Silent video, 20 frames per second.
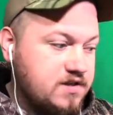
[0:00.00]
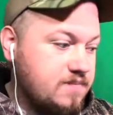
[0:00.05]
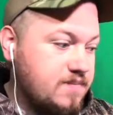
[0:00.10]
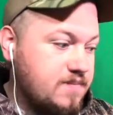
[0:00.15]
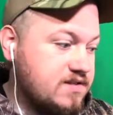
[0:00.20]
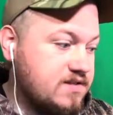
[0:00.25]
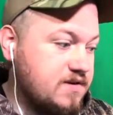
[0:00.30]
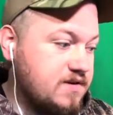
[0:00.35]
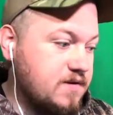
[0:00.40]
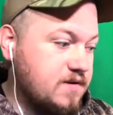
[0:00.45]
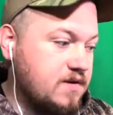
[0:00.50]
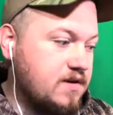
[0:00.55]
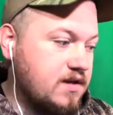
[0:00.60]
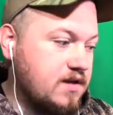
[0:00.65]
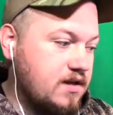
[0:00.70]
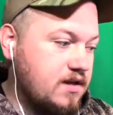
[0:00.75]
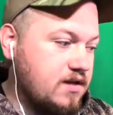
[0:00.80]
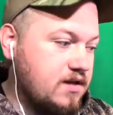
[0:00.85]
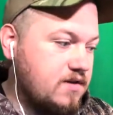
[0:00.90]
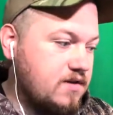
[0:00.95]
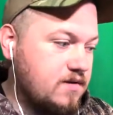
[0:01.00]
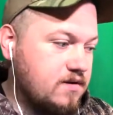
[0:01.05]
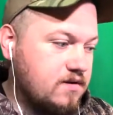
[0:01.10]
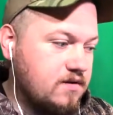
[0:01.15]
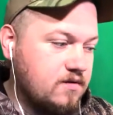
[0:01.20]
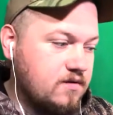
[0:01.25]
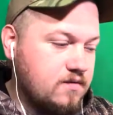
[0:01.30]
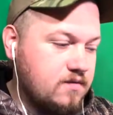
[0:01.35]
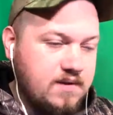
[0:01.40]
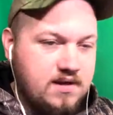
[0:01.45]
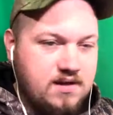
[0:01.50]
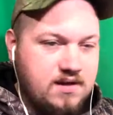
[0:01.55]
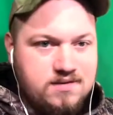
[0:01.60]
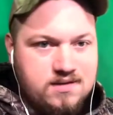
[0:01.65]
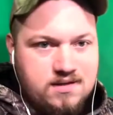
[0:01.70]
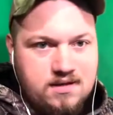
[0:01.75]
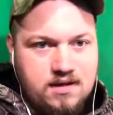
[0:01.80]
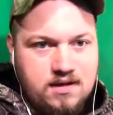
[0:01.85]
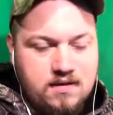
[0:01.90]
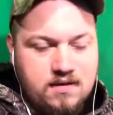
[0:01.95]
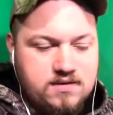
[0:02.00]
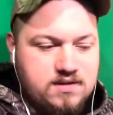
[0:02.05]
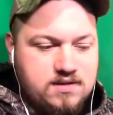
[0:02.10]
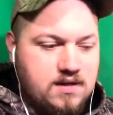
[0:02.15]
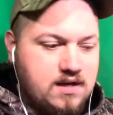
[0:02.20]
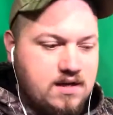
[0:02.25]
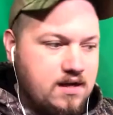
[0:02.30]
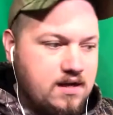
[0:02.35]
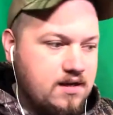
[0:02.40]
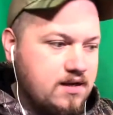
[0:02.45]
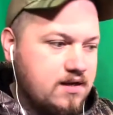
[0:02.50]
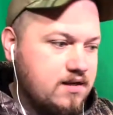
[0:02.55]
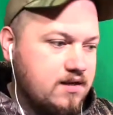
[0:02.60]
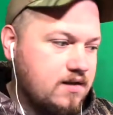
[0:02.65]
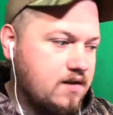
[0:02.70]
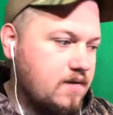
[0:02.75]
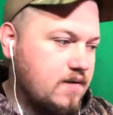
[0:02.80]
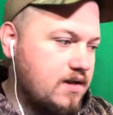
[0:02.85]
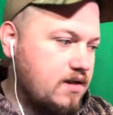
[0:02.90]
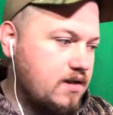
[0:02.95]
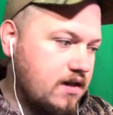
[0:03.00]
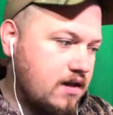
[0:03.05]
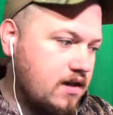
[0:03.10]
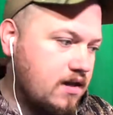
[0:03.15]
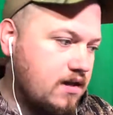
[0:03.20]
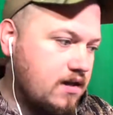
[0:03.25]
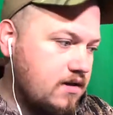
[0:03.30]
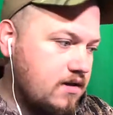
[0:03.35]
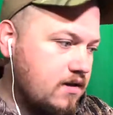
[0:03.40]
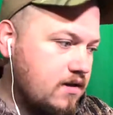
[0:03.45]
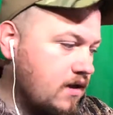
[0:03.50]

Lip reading: I started looking into it a little bit, and I was like, it's a good idea to go ahead and get.